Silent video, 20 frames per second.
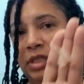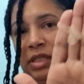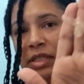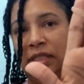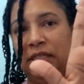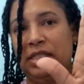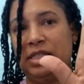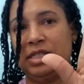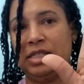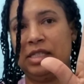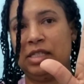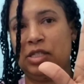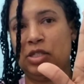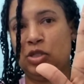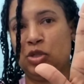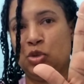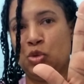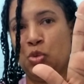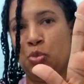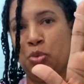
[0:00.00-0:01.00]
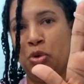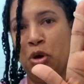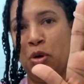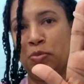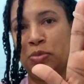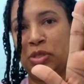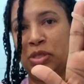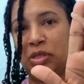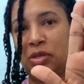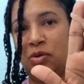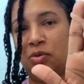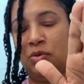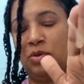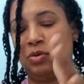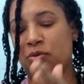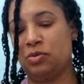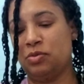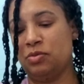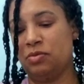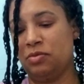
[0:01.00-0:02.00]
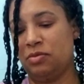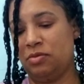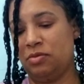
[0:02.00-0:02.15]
This is 2 pumps total.